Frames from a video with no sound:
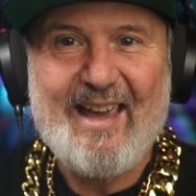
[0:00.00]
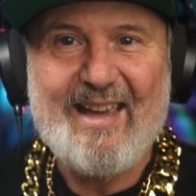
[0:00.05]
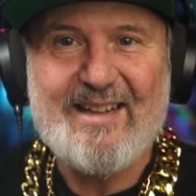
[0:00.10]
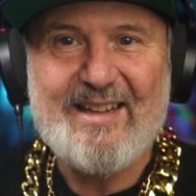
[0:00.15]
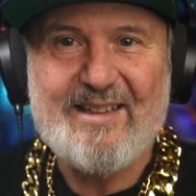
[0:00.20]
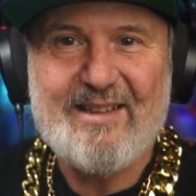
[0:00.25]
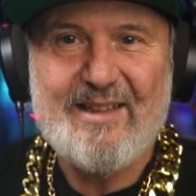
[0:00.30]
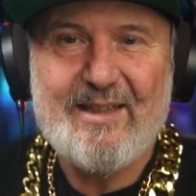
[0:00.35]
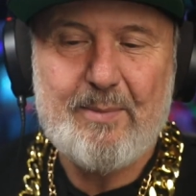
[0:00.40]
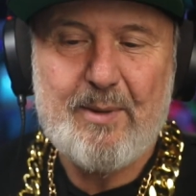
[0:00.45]

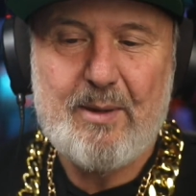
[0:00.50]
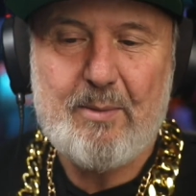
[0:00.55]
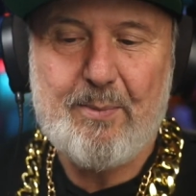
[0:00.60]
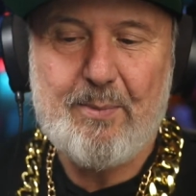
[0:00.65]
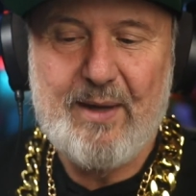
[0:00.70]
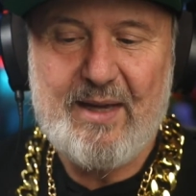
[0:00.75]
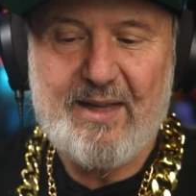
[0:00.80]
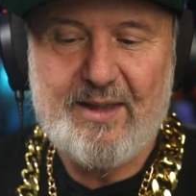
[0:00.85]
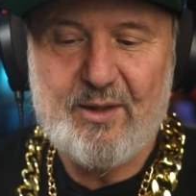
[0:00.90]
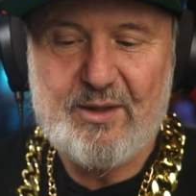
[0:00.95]
and a little bit
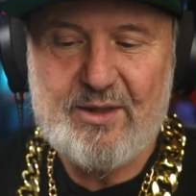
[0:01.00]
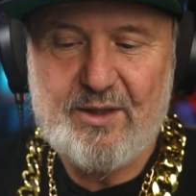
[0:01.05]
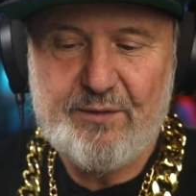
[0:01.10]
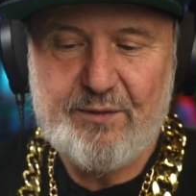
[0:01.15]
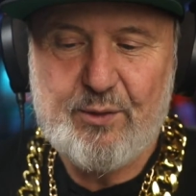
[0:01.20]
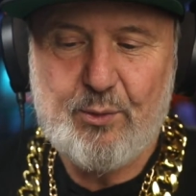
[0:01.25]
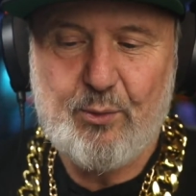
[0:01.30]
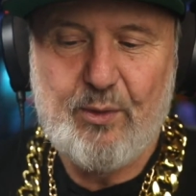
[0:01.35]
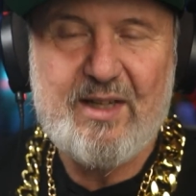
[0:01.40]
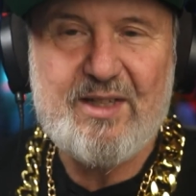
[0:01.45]
about the
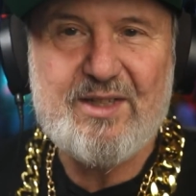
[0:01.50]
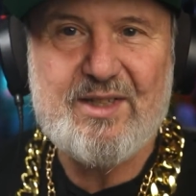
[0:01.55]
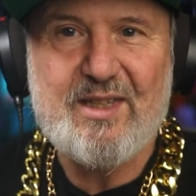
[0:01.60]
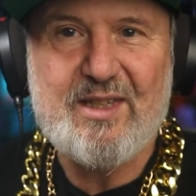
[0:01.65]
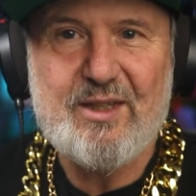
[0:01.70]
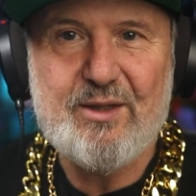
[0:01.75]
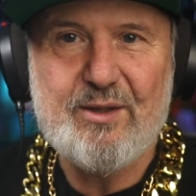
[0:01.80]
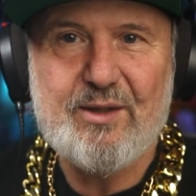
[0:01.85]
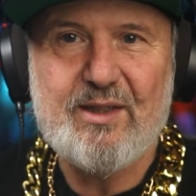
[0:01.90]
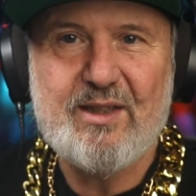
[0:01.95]
different ways
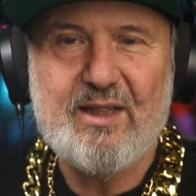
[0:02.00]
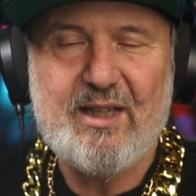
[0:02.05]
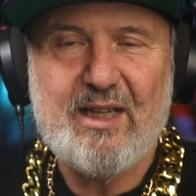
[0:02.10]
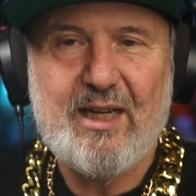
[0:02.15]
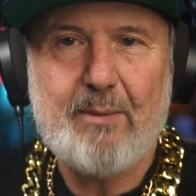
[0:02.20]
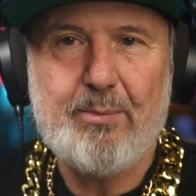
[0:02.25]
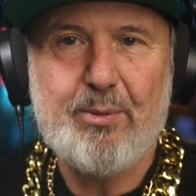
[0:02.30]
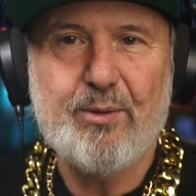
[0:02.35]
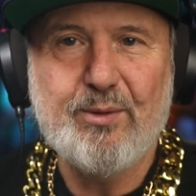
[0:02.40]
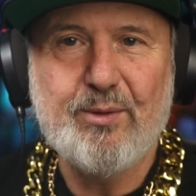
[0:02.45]
that you can
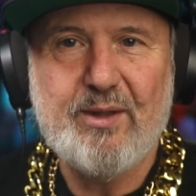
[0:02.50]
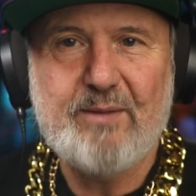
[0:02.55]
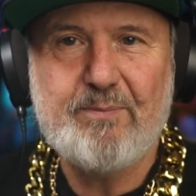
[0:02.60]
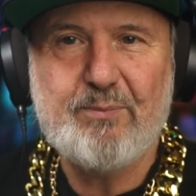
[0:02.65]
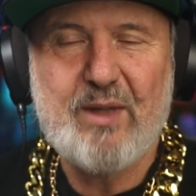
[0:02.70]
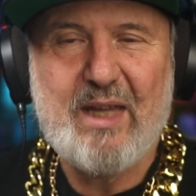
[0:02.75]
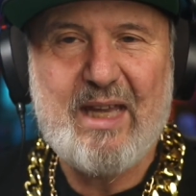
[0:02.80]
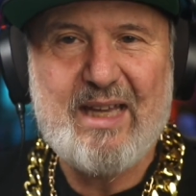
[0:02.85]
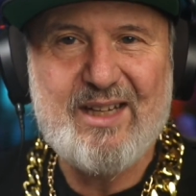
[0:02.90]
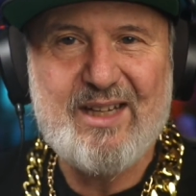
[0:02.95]
couple
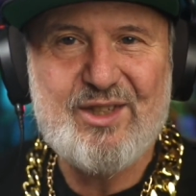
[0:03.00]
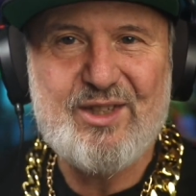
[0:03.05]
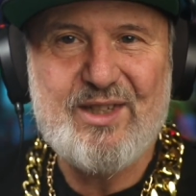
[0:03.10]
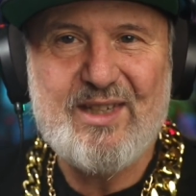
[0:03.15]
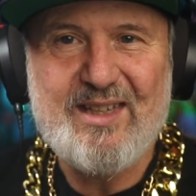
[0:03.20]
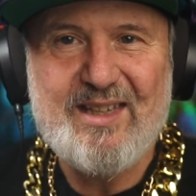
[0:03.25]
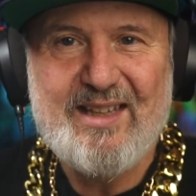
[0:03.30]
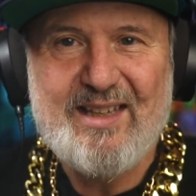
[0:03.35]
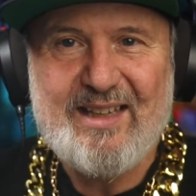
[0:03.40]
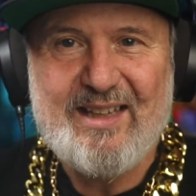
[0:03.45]

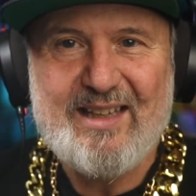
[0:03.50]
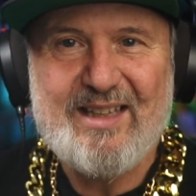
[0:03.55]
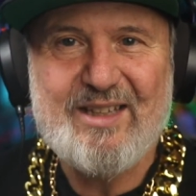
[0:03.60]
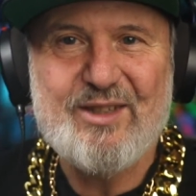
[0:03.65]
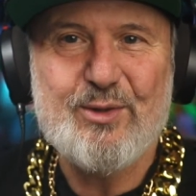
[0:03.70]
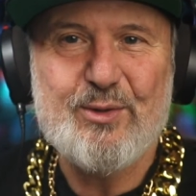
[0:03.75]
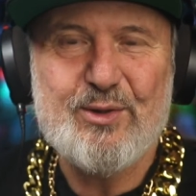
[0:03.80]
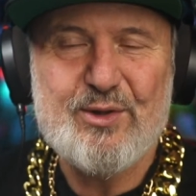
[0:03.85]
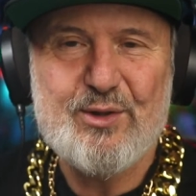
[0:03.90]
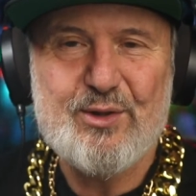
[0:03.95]
energy
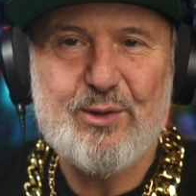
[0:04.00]
into